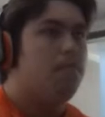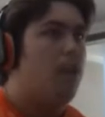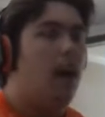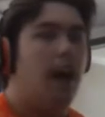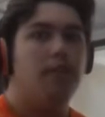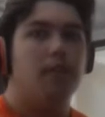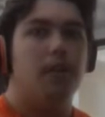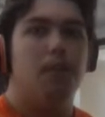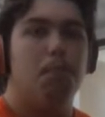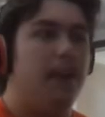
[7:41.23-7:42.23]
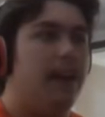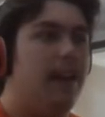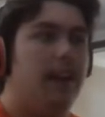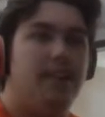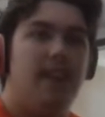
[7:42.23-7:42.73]
I'm just going to bring
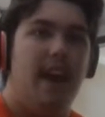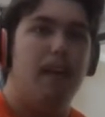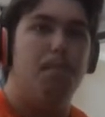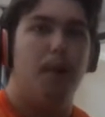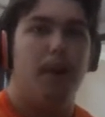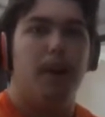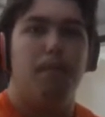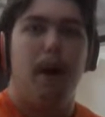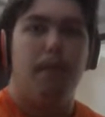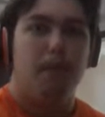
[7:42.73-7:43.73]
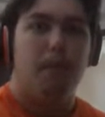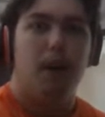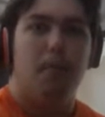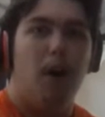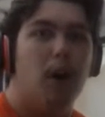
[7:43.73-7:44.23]
out like 10 burning mobs and put
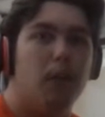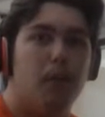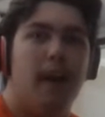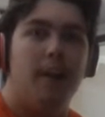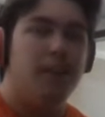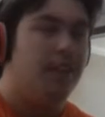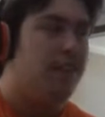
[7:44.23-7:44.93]
them all around you at the